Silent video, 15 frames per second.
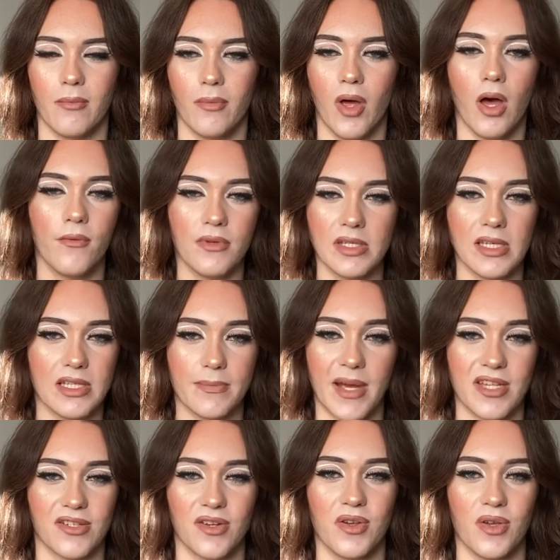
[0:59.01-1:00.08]
Obviously, it
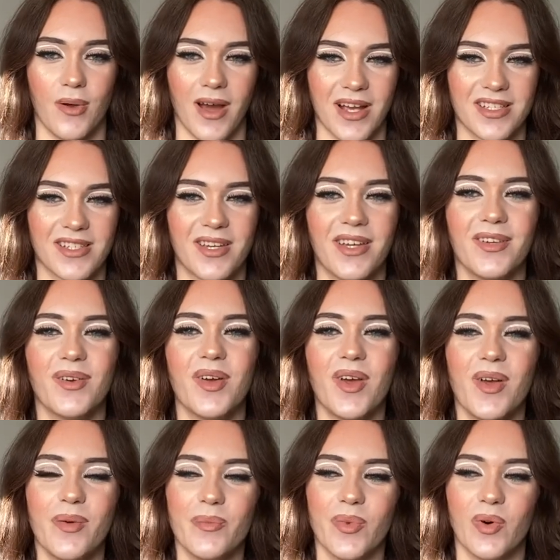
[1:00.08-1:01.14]
depends on who you ask,
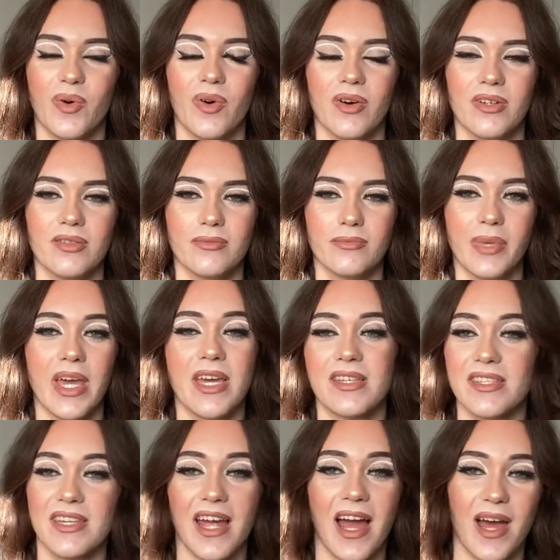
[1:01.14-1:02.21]
but
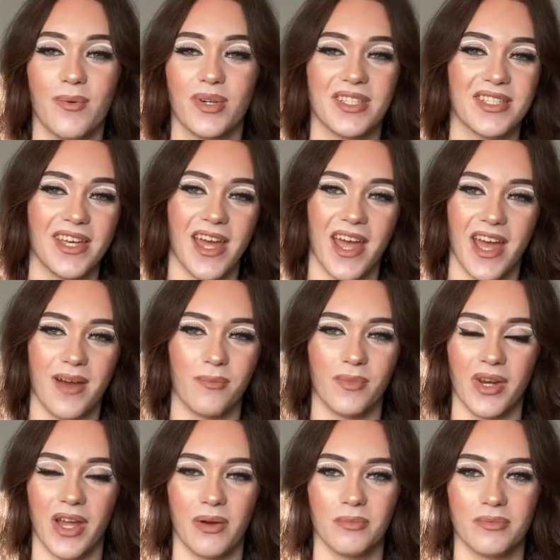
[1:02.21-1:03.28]
personally, I wouldn't say I am,
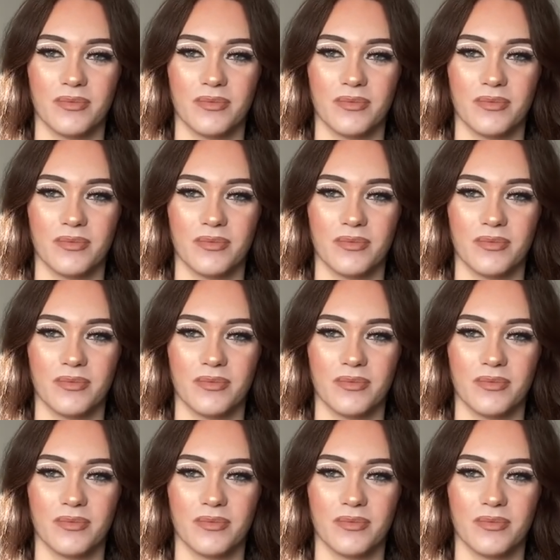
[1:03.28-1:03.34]
no.